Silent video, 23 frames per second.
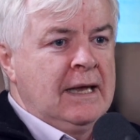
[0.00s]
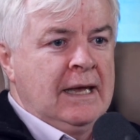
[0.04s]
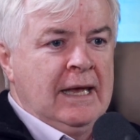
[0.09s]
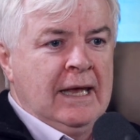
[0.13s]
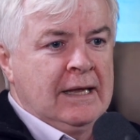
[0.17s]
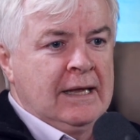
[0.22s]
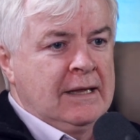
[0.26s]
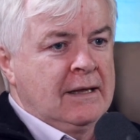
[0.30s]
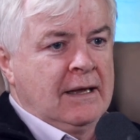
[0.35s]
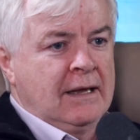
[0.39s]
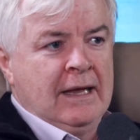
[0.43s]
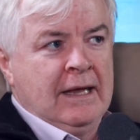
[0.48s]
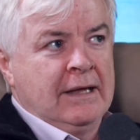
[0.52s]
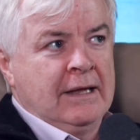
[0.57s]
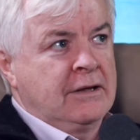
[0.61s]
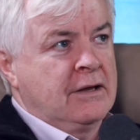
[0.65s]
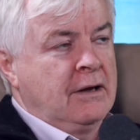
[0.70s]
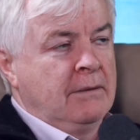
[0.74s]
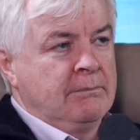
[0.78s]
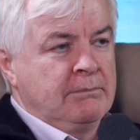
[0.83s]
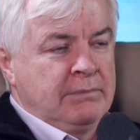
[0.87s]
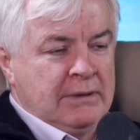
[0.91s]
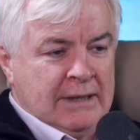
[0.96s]
He had, he had
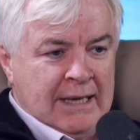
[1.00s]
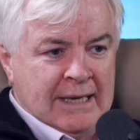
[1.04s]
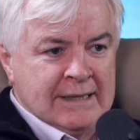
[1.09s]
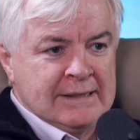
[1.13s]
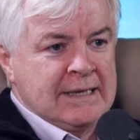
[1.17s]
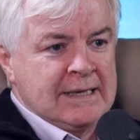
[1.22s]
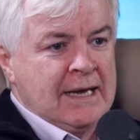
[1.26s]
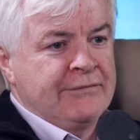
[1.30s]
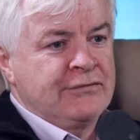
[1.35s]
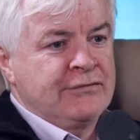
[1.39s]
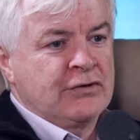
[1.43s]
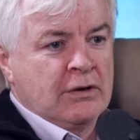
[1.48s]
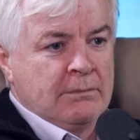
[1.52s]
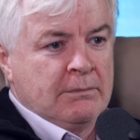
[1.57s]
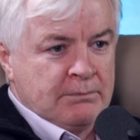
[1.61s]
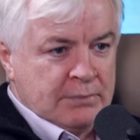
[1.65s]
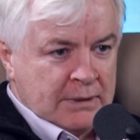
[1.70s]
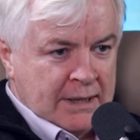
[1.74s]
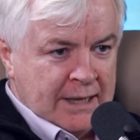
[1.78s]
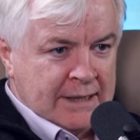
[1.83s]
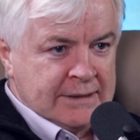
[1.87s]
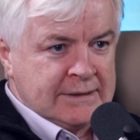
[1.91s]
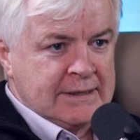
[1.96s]
complaint after
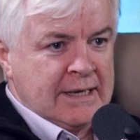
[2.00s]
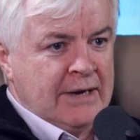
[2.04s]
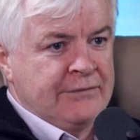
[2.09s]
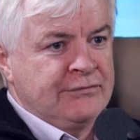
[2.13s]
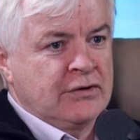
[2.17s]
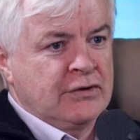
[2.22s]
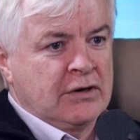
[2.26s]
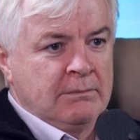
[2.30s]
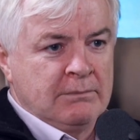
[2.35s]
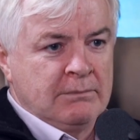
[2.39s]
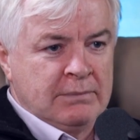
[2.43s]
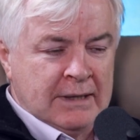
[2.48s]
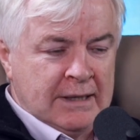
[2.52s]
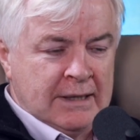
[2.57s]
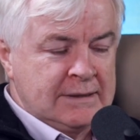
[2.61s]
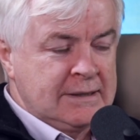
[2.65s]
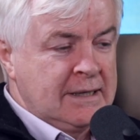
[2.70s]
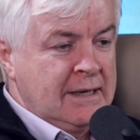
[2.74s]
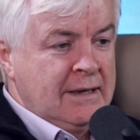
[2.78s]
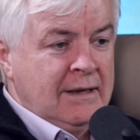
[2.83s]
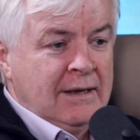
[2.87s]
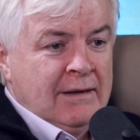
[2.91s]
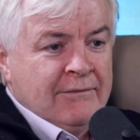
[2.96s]
complaint after
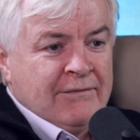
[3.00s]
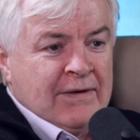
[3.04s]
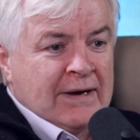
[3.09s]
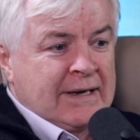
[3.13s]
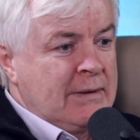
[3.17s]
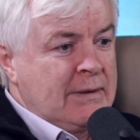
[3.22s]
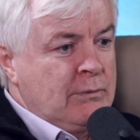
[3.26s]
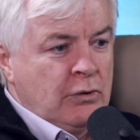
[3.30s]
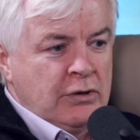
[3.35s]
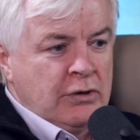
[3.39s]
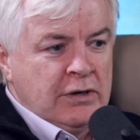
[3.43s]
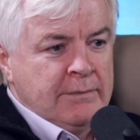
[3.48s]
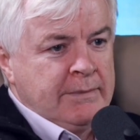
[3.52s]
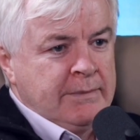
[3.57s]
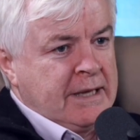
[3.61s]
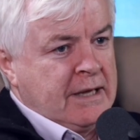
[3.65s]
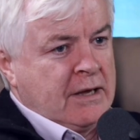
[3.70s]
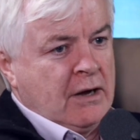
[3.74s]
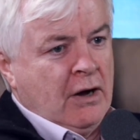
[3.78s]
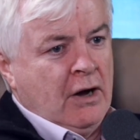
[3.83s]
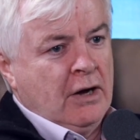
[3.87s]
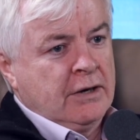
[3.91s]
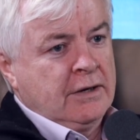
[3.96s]
complaint. In fact, he wouldn't have
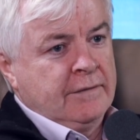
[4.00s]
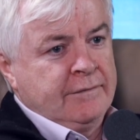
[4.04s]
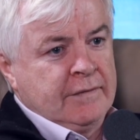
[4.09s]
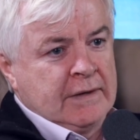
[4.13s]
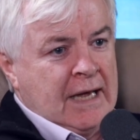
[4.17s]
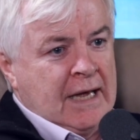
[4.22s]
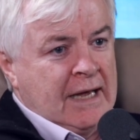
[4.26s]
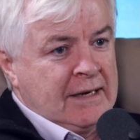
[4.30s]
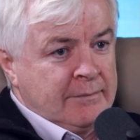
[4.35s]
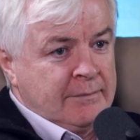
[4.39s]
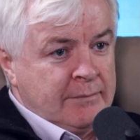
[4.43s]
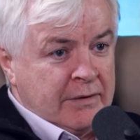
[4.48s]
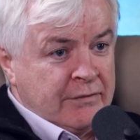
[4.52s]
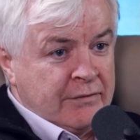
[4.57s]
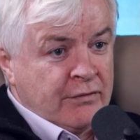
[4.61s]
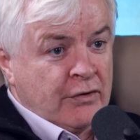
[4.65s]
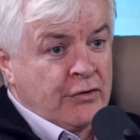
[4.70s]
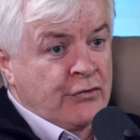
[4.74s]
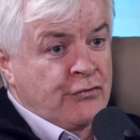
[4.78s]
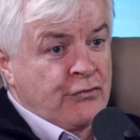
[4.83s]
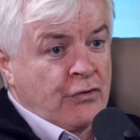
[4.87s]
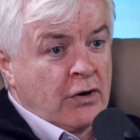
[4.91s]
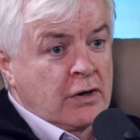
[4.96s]
been caught if it hadn't been
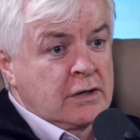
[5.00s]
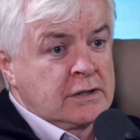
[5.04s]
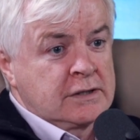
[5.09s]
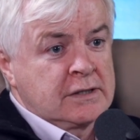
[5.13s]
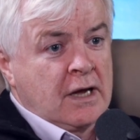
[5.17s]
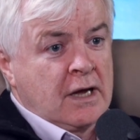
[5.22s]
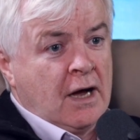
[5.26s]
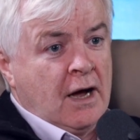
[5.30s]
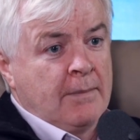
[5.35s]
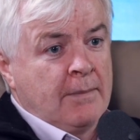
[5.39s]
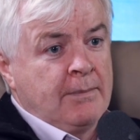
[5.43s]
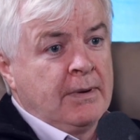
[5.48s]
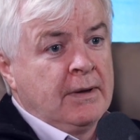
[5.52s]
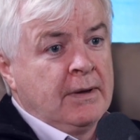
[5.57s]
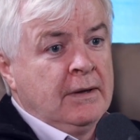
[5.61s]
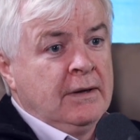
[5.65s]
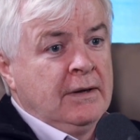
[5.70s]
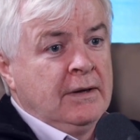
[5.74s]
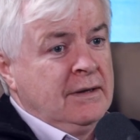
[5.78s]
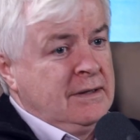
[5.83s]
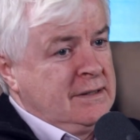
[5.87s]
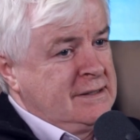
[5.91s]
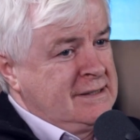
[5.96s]
for a drugs cop
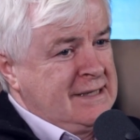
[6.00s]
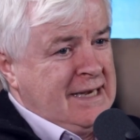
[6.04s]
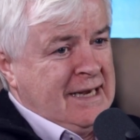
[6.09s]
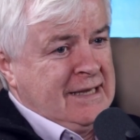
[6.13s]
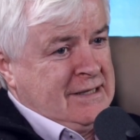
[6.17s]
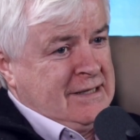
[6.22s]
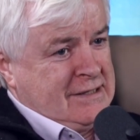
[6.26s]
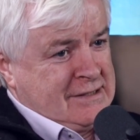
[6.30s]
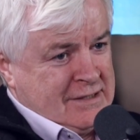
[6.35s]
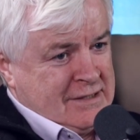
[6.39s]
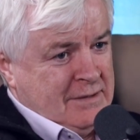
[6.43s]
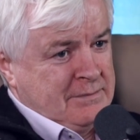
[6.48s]
saying there's